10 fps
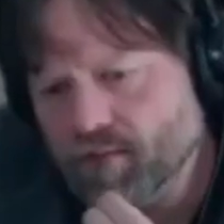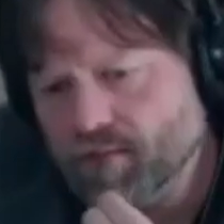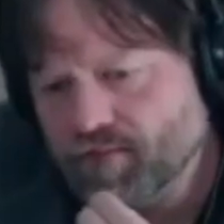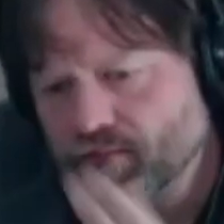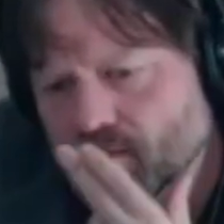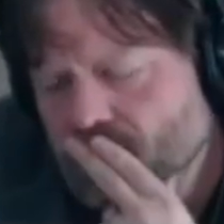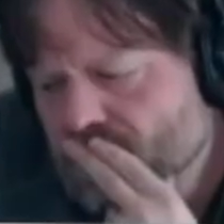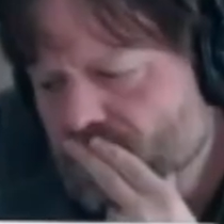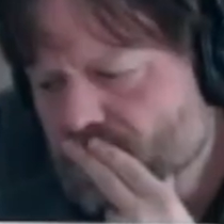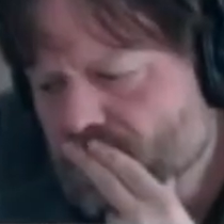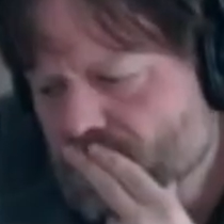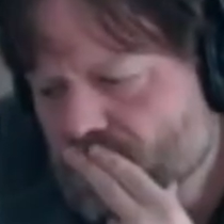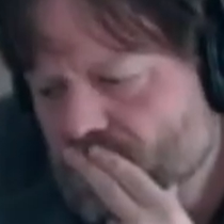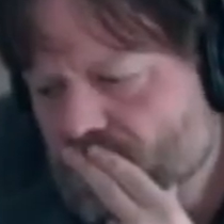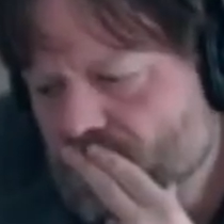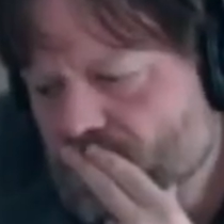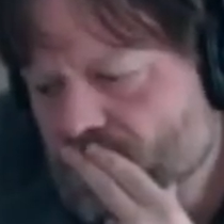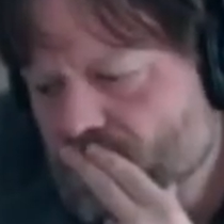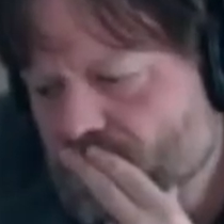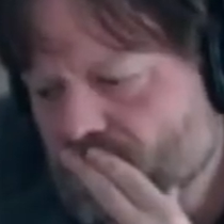maybe or
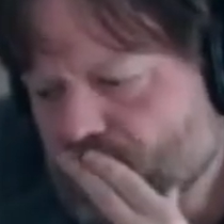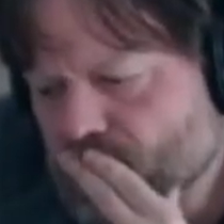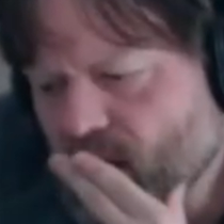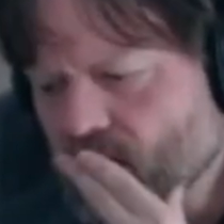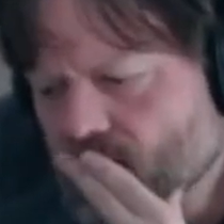that's what